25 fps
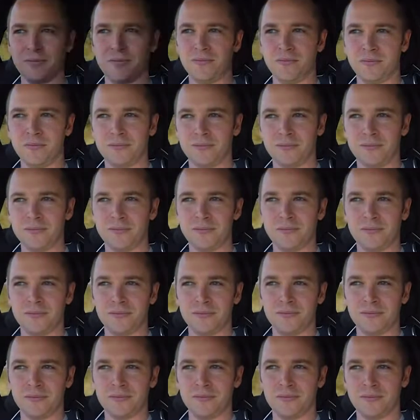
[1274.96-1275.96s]

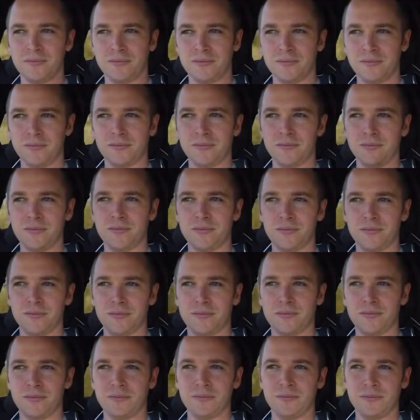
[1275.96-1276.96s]

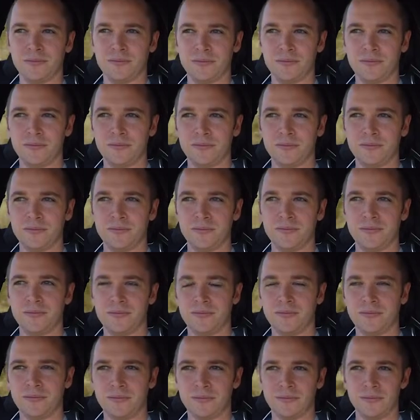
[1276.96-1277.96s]

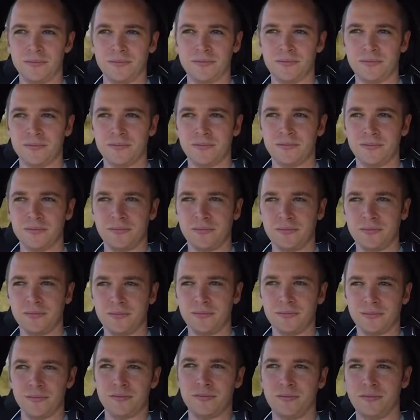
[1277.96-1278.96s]

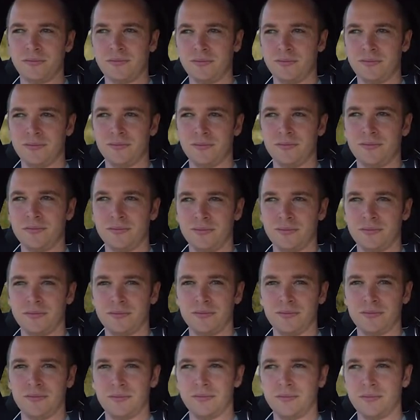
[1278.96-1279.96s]

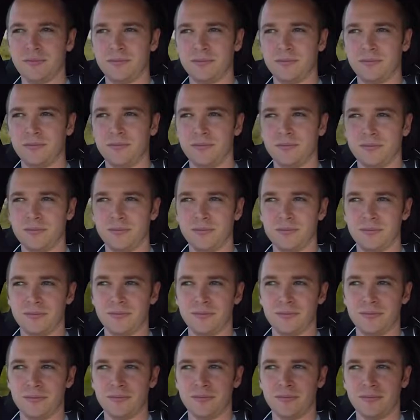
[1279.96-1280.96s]

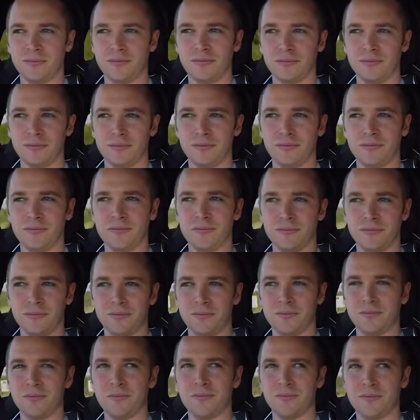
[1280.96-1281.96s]

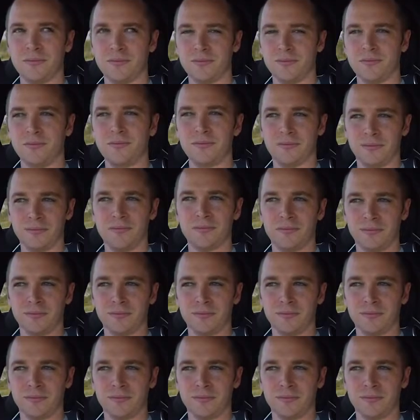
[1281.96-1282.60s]
(not speaking)